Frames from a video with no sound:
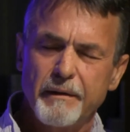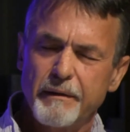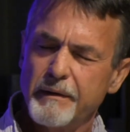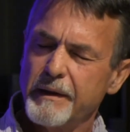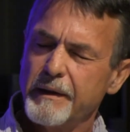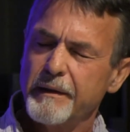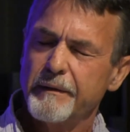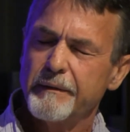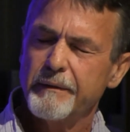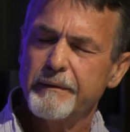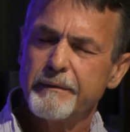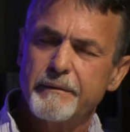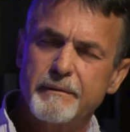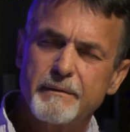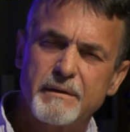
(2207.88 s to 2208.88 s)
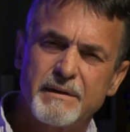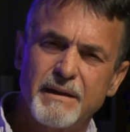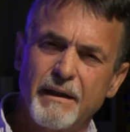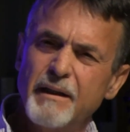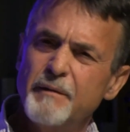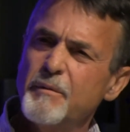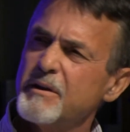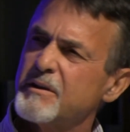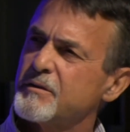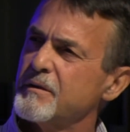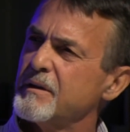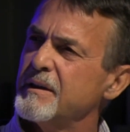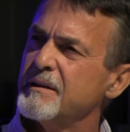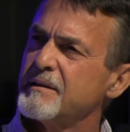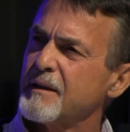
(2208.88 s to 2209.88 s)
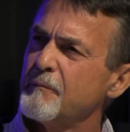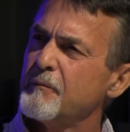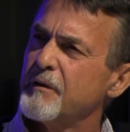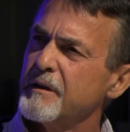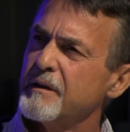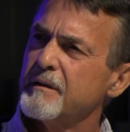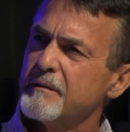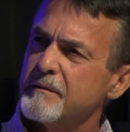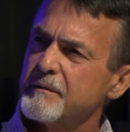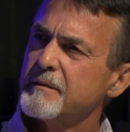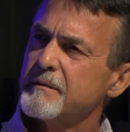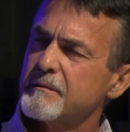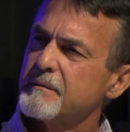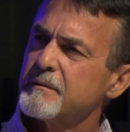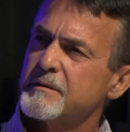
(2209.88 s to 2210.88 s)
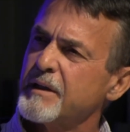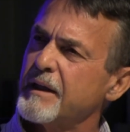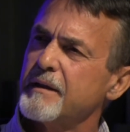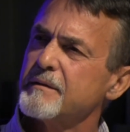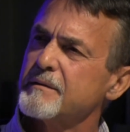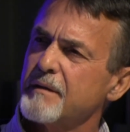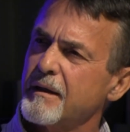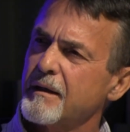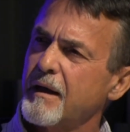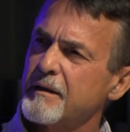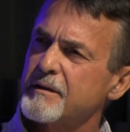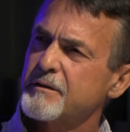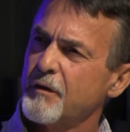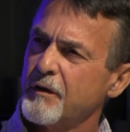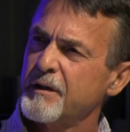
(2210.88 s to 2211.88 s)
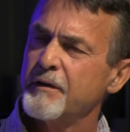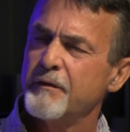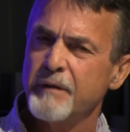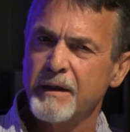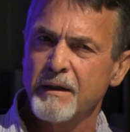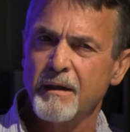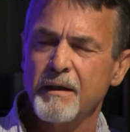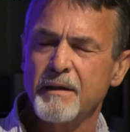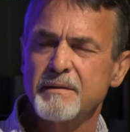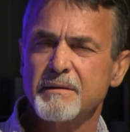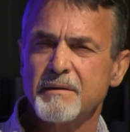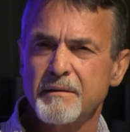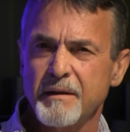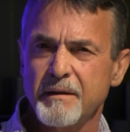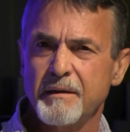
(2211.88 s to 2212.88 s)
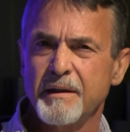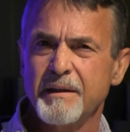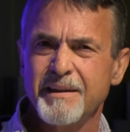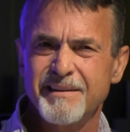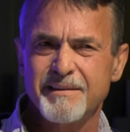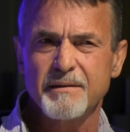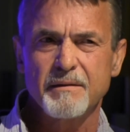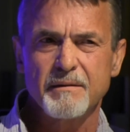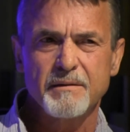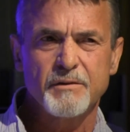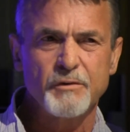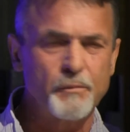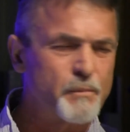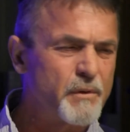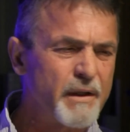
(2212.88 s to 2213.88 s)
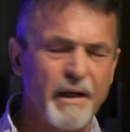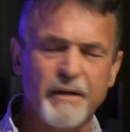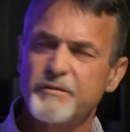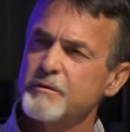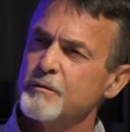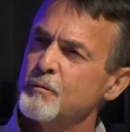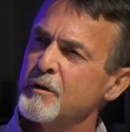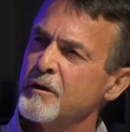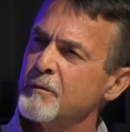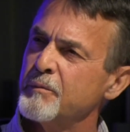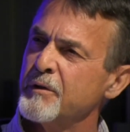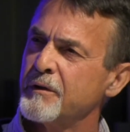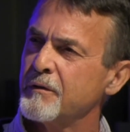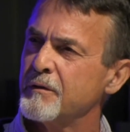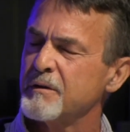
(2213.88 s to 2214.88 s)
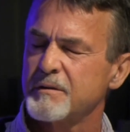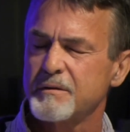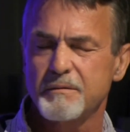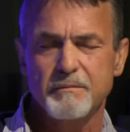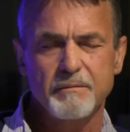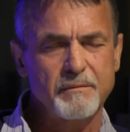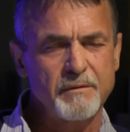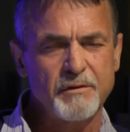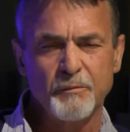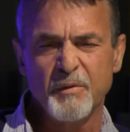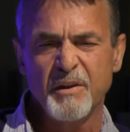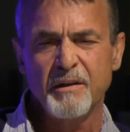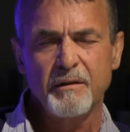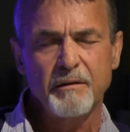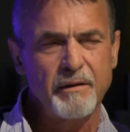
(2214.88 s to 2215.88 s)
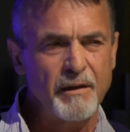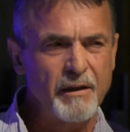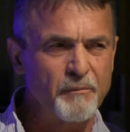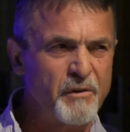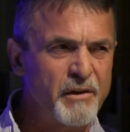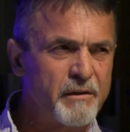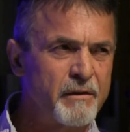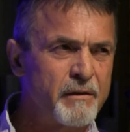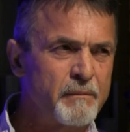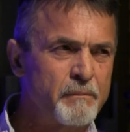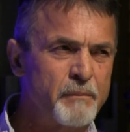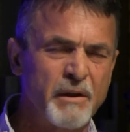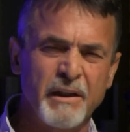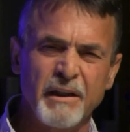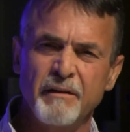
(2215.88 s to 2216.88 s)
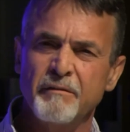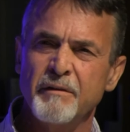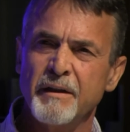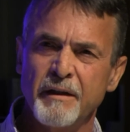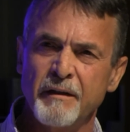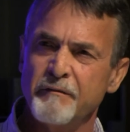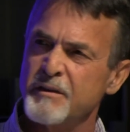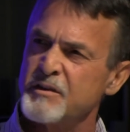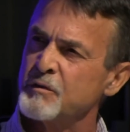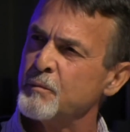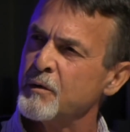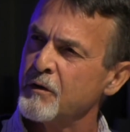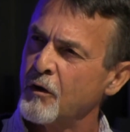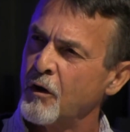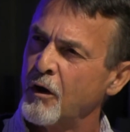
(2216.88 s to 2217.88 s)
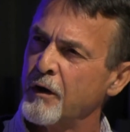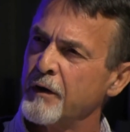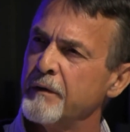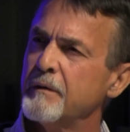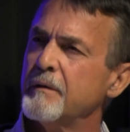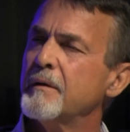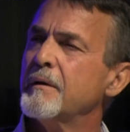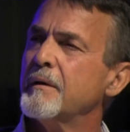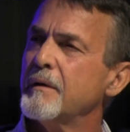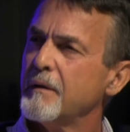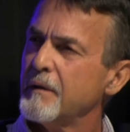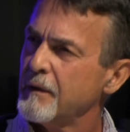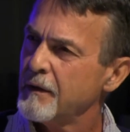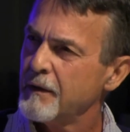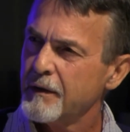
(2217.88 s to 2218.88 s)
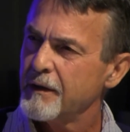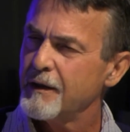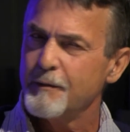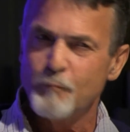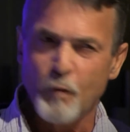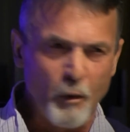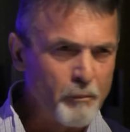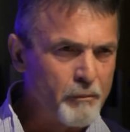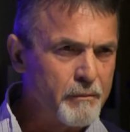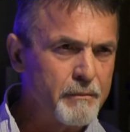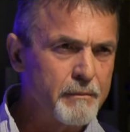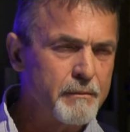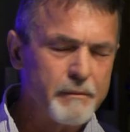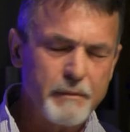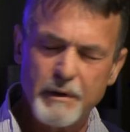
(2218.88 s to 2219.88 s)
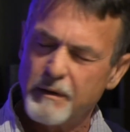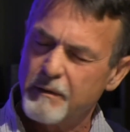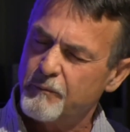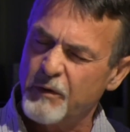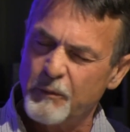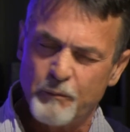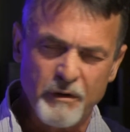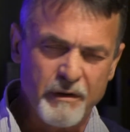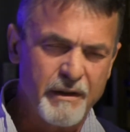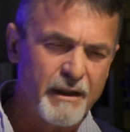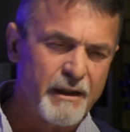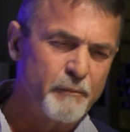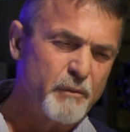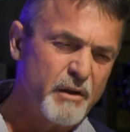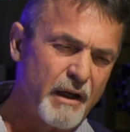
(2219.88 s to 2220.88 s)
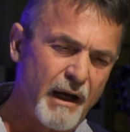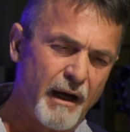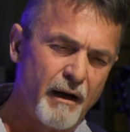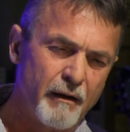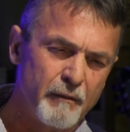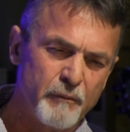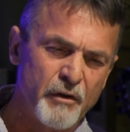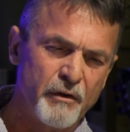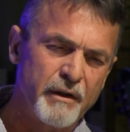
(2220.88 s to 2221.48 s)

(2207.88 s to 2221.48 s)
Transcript: And slowly but surely something changed. I started realizing that there is a supernatural world, because to me, telling me to believe in an invisible God, Mom, people telling me how